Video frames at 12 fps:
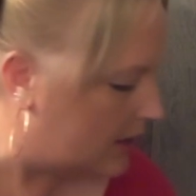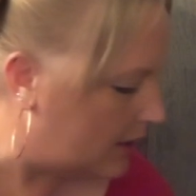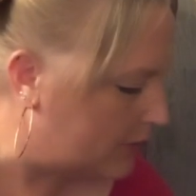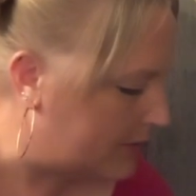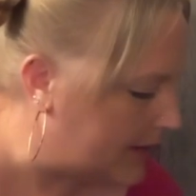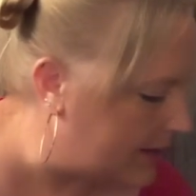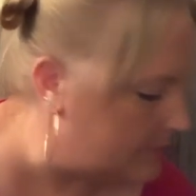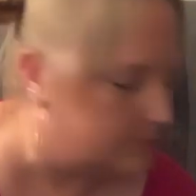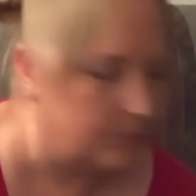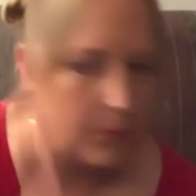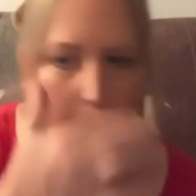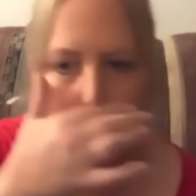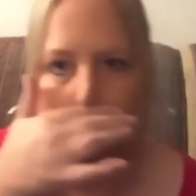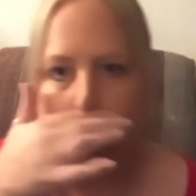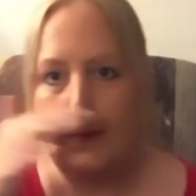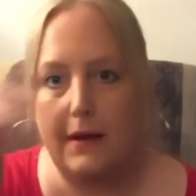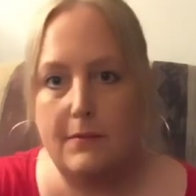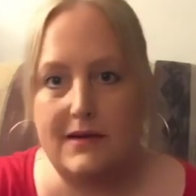Okay,
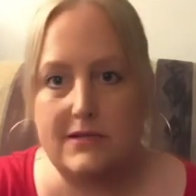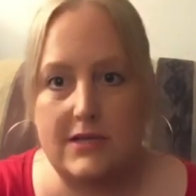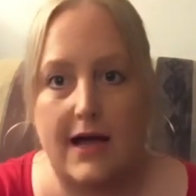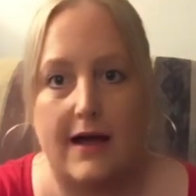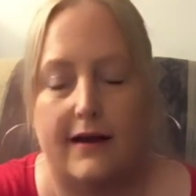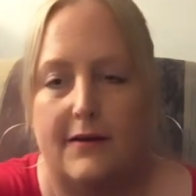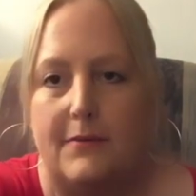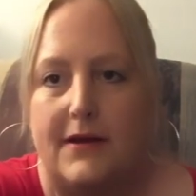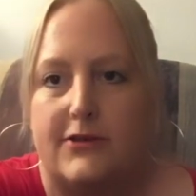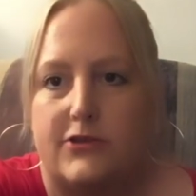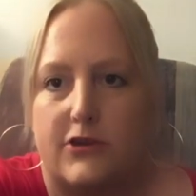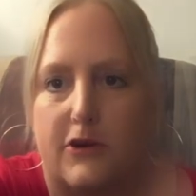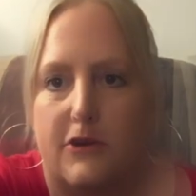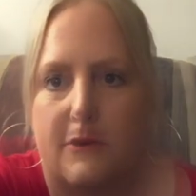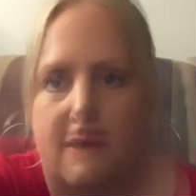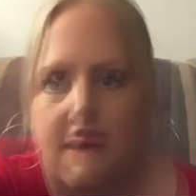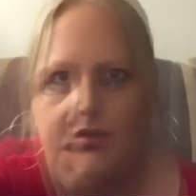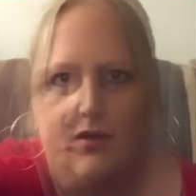let me check and make sure you
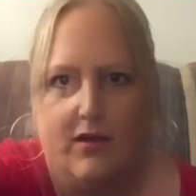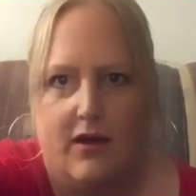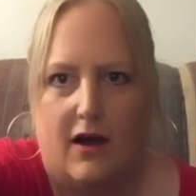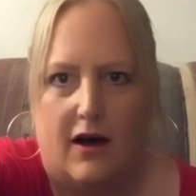can hear me.